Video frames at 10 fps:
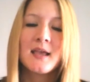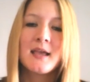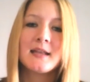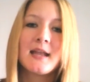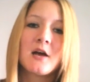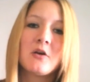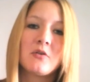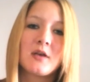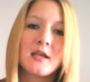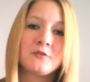
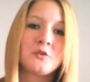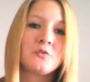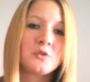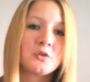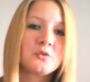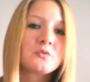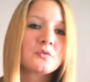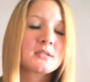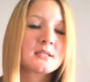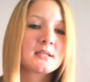Now, if you
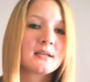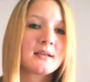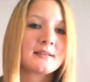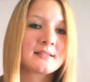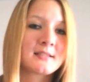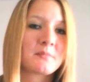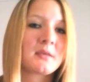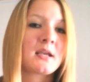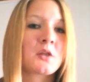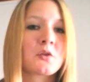use
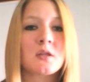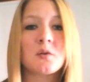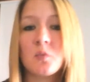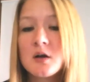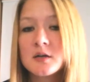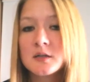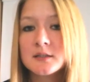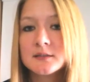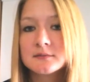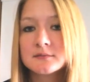something other than
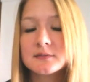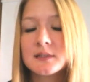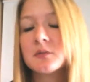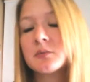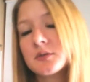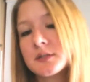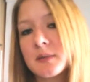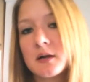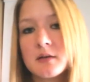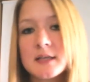water, it will
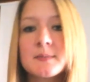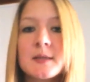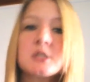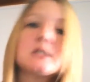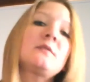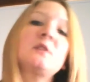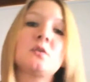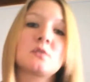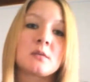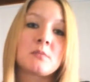smell, especially if you
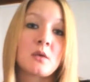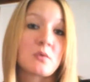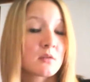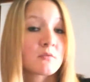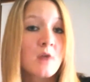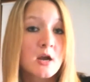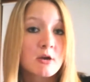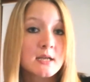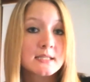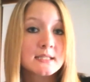use something with a
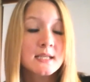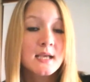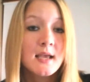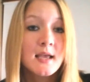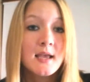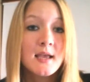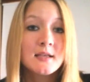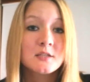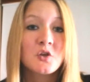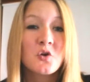fragrance.
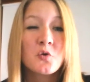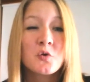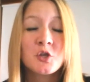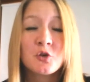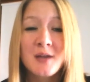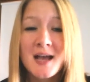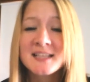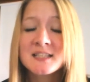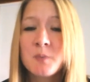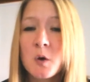So you're not
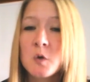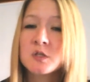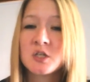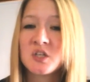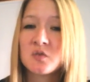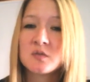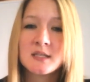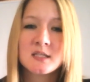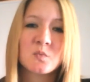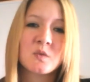supposed to use
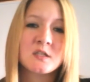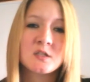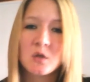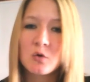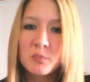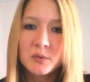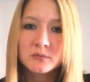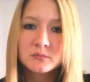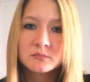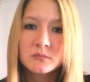this with soap
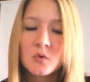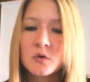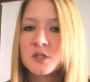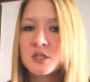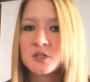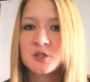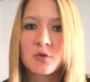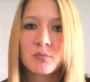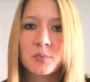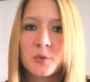or dish
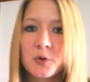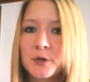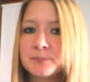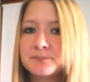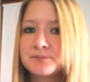soap or